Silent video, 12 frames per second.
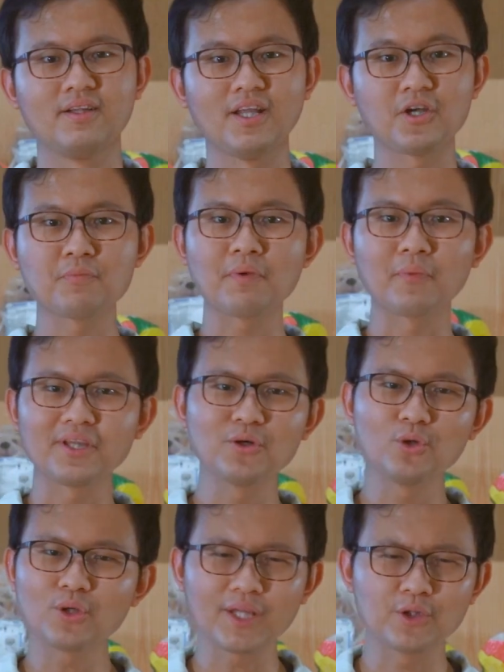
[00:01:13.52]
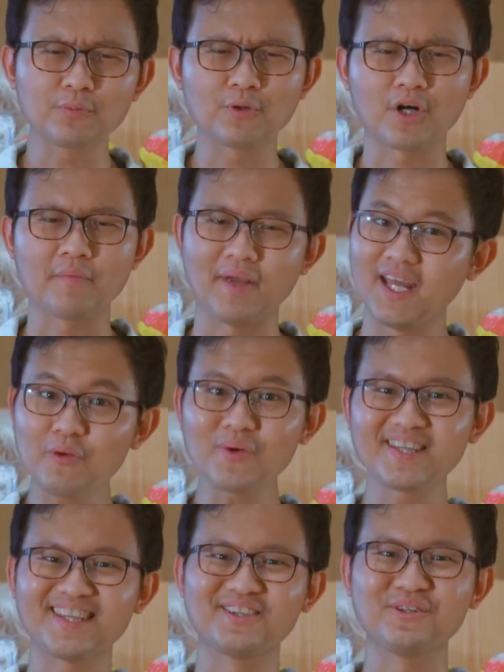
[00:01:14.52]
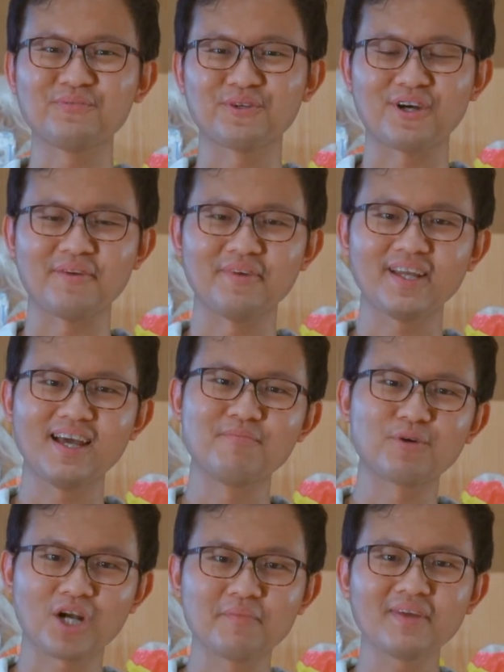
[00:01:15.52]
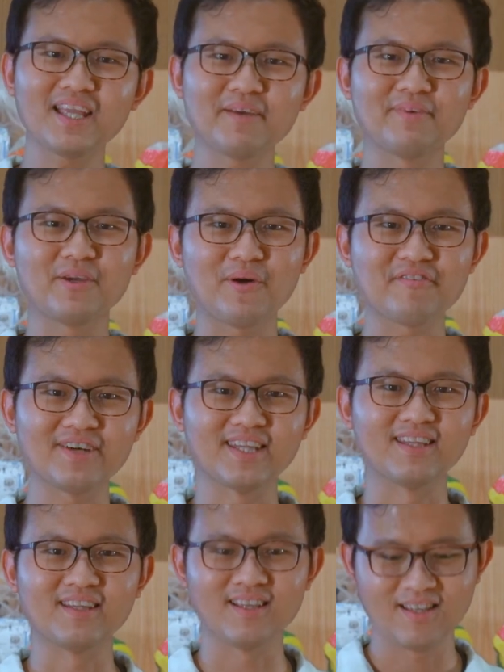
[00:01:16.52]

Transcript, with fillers: Now you may wonder who can do programming? Anyone can do programming, and programming can be quite fun.